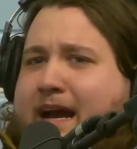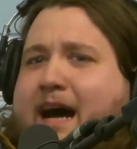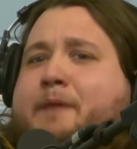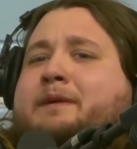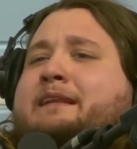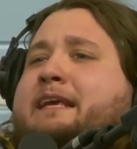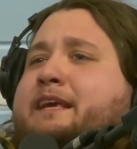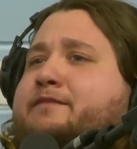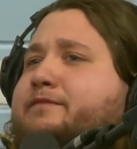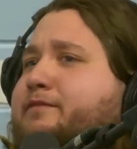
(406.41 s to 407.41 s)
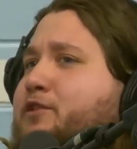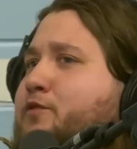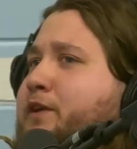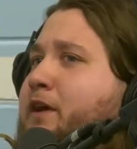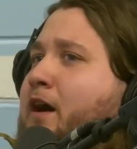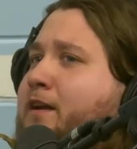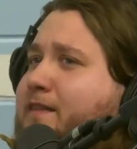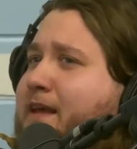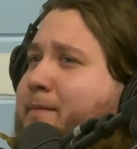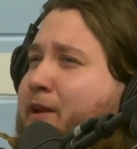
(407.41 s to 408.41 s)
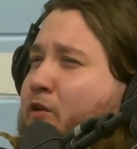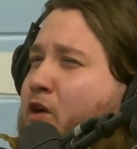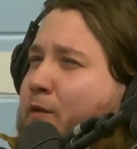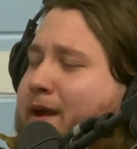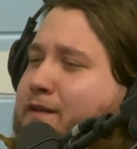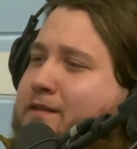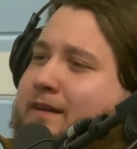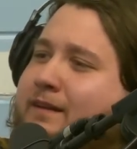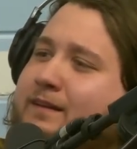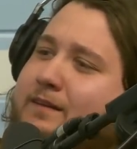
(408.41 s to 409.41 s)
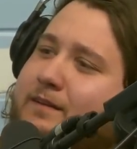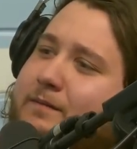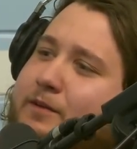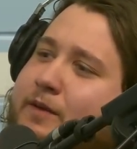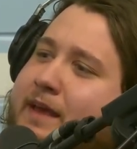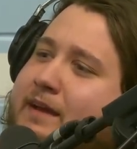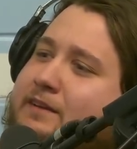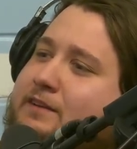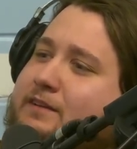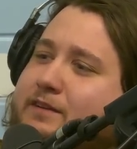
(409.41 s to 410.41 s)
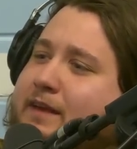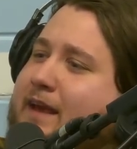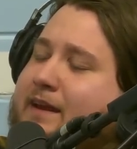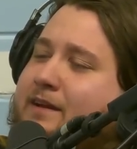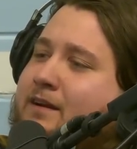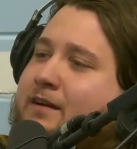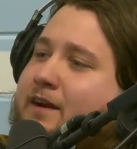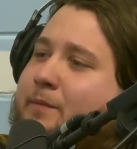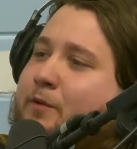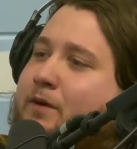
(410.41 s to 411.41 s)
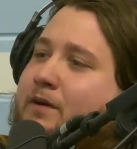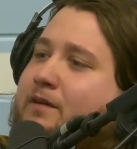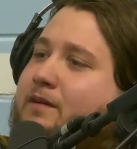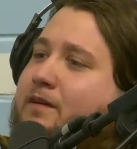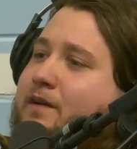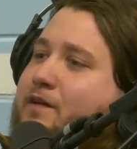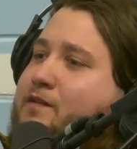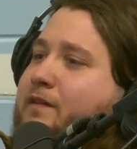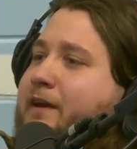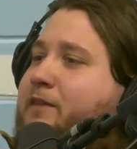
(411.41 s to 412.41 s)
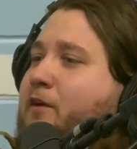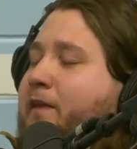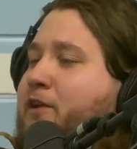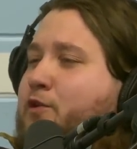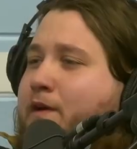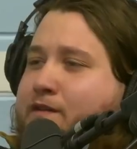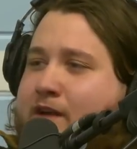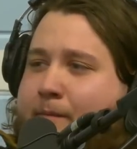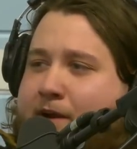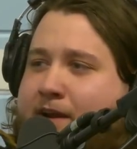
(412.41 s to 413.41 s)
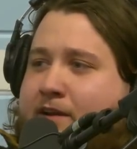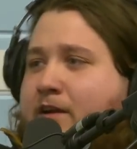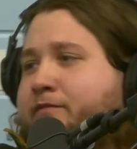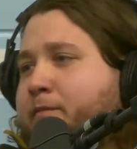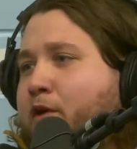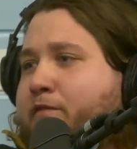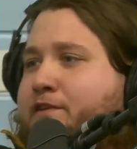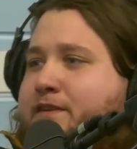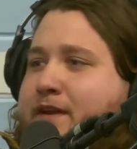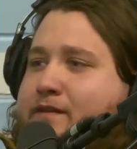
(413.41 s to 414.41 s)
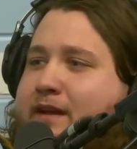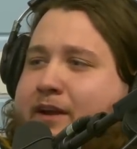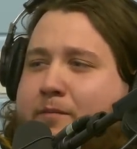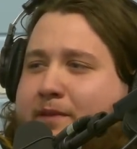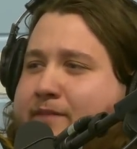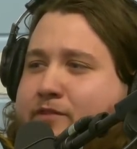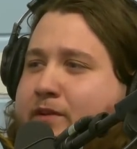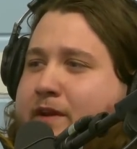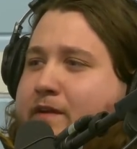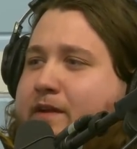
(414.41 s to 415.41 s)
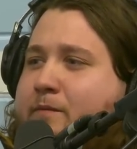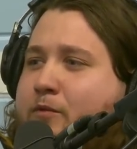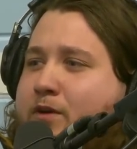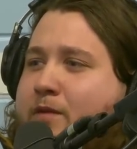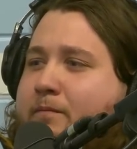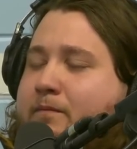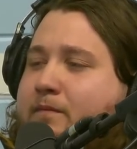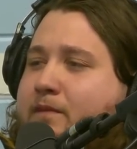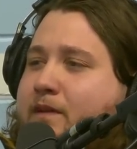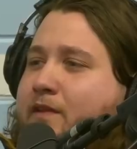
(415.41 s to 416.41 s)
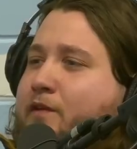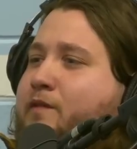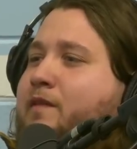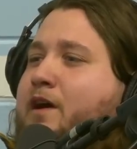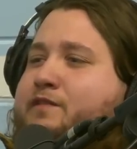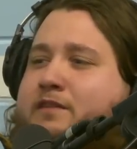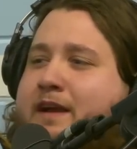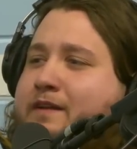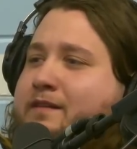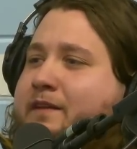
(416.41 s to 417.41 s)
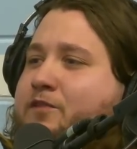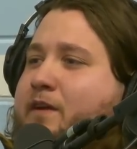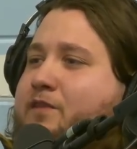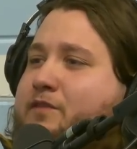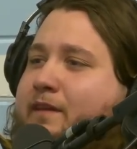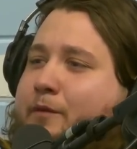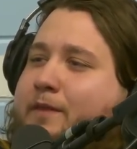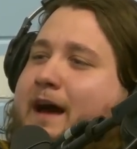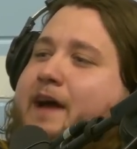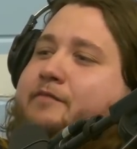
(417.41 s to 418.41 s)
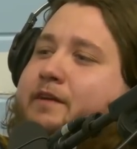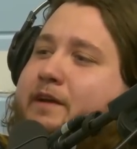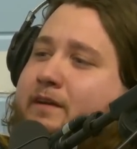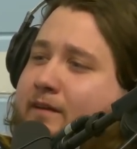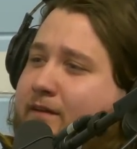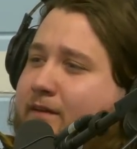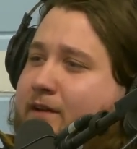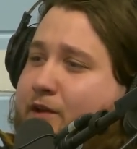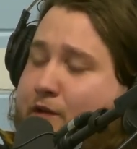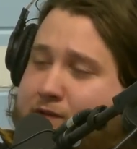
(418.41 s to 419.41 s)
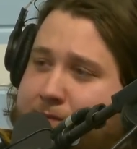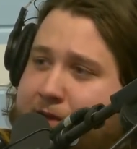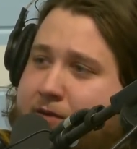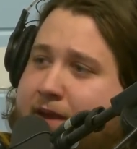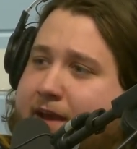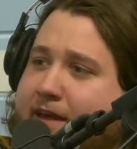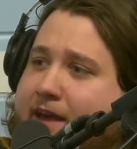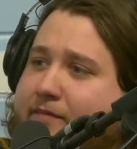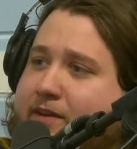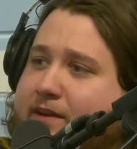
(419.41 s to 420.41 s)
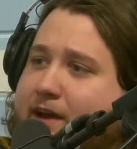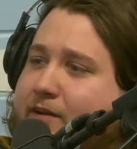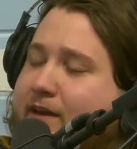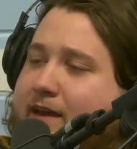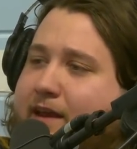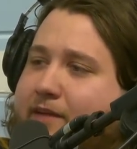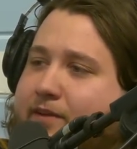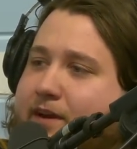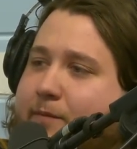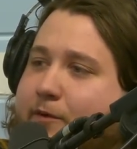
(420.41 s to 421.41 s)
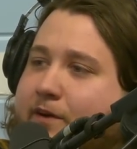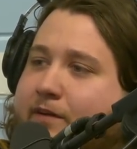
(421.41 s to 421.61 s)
I believe you could hunt them in Norway still. You can't. You can't here anymore. So like the only new ones coming in are from overseas, and I don't believe you could import them. No. Those laws are constantly changing. Like with ivory, used to be okay to have it. Now you can't have it anymore.